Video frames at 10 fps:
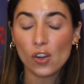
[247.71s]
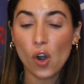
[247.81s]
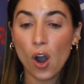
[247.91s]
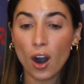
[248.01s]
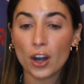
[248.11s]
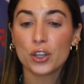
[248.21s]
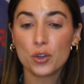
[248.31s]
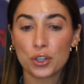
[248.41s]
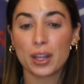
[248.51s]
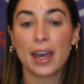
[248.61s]
are
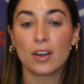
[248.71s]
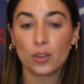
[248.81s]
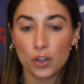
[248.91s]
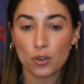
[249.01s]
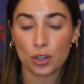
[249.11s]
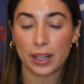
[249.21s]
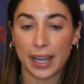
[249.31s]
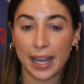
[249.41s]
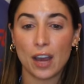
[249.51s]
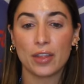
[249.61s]

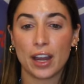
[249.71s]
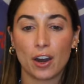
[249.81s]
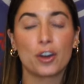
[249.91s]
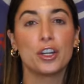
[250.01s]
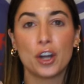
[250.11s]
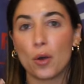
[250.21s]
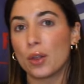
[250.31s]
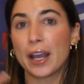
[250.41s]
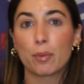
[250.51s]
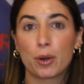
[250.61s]
usually they're, you know,
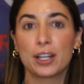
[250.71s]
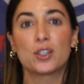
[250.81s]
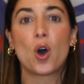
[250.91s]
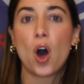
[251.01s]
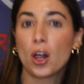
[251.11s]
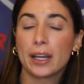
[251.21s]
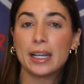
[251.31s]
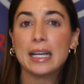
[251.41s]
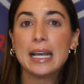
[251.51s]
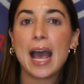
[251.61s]
like pretty tall
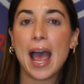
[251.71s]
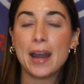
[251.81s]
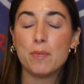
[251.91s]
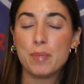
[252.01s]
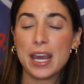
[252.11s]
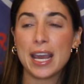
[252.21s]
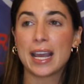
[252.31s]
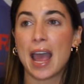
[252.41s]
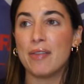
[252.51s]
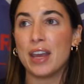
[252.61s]
and
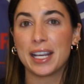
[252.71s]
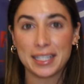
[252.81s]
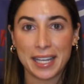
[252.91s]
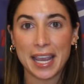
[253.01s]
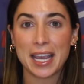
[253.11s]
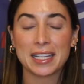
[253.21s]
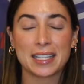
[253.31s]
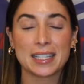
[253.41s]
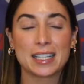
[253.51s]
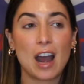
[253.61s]
big, and they can take hits
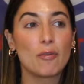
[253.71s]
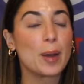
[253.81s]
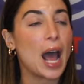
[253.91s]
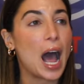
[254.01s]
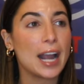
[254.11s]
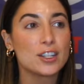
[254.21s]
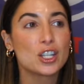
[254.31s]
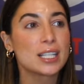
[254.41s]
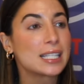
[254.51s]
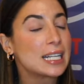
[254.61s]
and stuff. But I
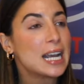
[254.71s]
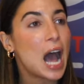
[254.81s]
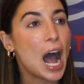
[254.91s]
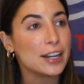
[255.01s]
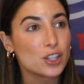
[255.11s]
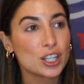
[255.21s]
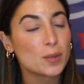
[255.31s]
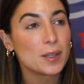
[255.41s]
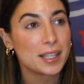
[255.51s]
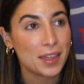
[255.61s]
just
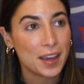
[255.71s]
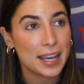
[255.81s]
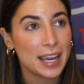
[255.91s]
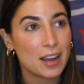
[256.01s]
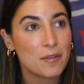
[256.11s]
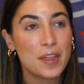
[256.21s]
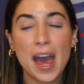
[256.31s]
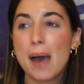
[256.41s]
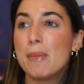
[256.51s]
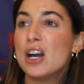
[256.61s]
was thinking of
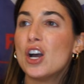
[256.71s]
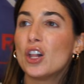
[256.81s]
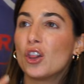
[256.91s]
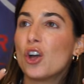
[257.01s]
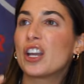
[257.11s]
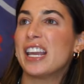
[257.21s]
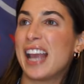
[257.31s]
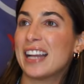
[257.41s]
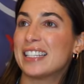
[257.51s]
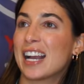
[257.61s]
them, looking
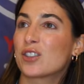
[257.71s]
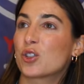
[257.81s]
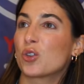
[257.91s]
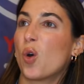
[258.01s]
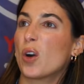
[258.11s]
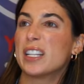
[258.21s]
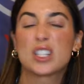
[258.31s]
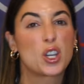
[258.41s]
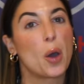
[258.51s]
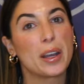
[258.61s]
at Dexter
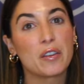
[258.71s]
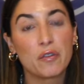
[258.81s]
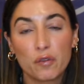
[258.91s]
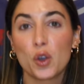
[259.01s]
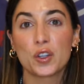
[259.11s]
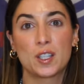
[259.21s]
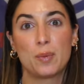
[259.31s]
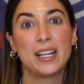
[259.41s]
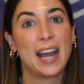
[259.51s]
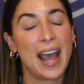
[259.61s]
Lawrence going full
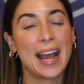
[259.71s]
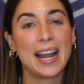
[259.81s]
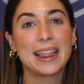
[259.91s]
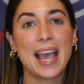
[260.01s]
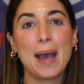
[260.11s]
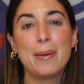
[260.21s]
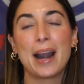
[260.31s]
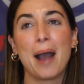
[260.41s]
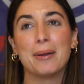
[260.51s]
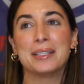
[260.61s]
speed ahead at them. And
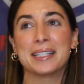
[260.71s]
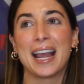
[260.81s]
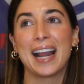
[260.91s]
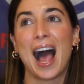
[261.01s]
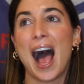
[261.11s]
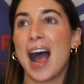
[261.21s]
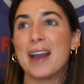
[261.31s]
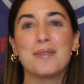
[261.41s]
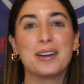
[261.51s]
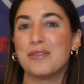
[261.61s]
I was like,
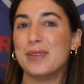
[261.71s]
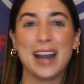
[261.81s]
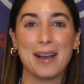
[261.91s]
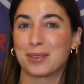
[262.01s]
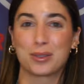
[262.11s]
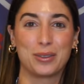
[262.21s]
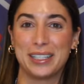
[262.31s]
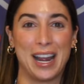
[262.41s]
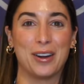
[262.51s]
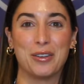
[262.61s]
I would have been absolutely
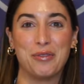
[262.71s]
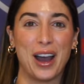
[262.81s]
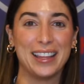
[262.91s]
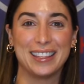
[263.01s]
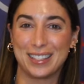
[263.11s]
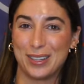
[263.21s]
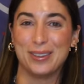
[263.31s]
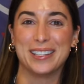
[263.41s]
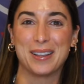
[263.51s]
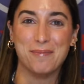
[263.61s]
terrified. The
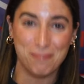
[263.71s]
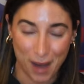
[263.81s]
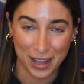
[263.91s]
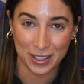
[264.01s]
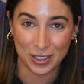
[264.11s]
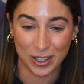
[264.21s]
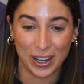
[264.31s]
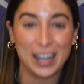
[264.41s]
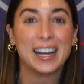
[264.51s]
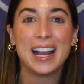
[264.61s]
dude is a
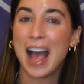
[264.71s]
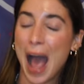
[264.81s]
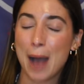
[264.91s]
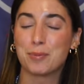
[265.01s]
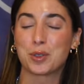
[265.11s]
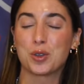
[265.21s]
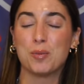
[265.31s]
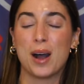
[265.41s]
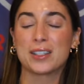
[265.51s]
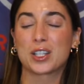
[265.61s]
monster.
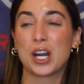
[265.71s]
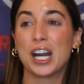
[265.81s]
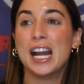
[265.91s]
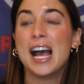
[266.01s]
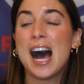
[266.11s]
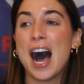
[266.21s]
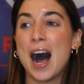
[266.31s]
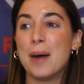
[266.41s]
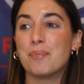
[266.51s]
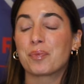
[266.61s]
Absolute monster.
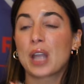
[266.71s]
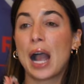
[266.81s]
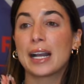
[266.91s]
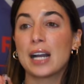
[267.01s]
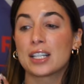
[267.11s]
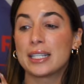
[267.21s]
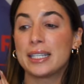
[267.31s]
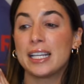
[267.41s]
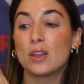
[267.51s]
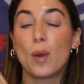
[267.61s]
I got to
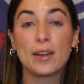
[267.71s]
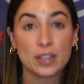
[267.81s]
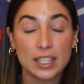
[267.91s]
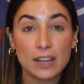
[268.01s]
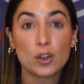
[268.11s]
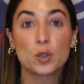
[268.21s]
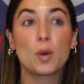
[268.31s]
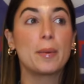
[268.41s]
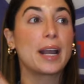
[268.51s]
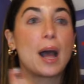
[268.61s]
see the wide receivers
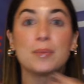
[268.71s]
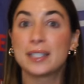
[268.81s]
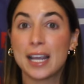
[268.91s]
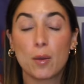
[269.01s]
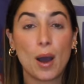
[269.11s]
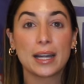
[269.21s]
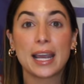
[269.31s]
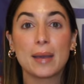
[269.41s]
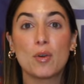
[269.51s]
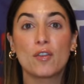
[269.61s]
warming up. Saquon
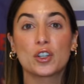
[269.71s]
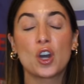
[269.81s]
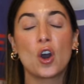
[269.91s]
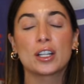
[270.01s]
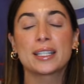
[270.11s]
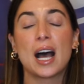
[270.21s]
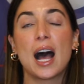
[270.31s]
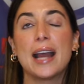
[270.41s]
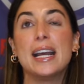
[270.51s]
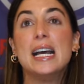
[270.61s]
came over to our
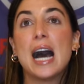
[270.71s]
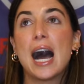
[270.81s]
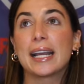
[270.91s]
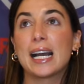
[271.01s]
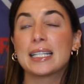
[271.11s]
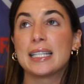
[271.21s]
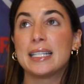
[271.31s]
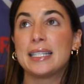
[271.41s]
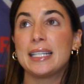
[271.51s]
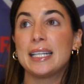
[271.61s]
side. I got to
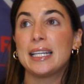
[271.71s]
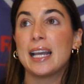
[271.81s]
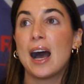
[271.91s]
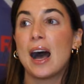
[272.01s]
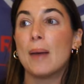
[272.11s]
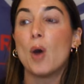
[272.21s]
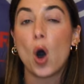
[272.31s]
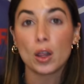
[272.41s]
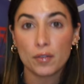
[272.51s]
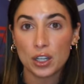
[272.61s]
see
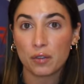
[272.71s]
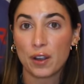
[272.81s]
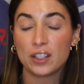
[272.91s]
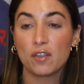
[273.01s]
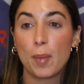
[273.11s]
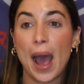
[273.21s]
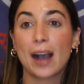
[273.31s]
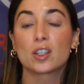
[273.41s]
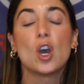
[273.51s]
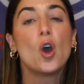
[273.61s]
all of the defensive
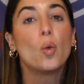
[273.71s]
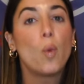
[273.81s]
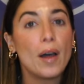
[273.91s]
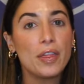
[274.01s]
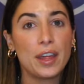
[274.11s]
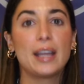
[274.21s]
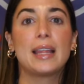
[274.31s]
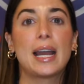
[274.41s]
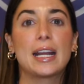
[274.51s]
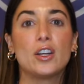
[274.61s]
backs. One thing
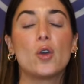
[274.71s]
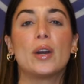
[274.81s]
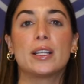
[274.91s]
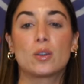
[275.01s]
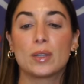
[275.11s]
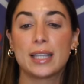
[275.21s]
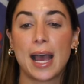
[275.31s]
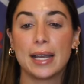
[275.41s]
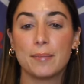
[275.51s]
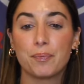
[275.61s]
that I noticed was
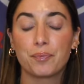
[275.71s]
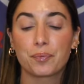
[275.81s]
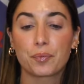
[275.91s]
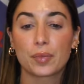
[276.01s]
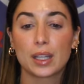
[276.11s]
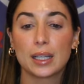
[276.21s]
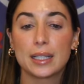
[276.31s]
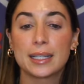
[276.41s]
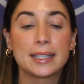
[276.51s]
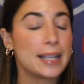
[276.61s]
that,
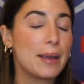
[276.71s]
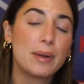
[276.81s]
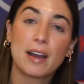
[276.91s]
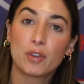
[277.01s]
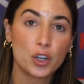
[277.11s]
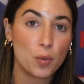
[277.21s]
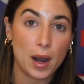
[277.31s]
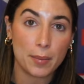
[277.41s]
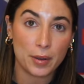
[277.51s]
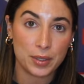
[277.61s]
say whatever you
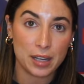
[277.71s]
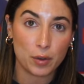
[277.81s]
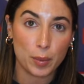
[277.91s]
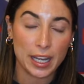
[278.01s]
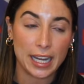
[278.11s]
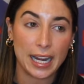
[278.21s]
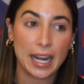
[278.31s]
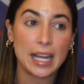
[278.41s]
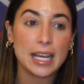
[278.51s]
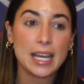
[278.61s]
want about Xavier McKinney,